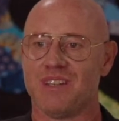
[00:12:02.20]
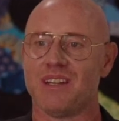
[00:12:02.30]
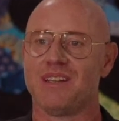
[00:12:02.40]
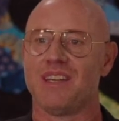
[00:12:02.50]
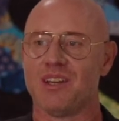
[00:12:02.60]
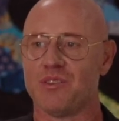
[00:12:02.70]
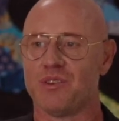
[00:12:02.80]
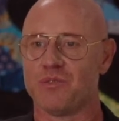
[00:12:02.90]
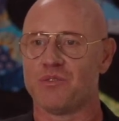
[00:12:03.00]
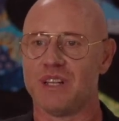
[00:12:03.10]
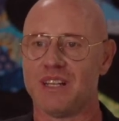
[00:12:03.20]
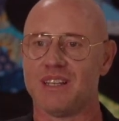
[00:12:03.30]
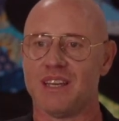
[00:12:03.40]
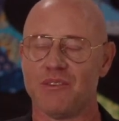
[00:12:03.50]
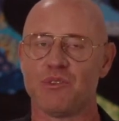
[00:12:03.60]
idea of
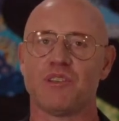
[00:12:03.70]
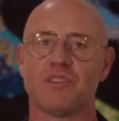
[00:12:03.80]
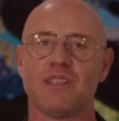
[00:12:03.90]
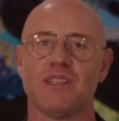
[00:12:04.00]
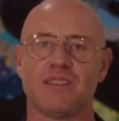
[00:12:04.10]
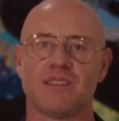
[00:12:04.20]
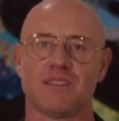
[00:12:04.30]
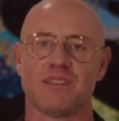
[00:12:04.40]
filling every seat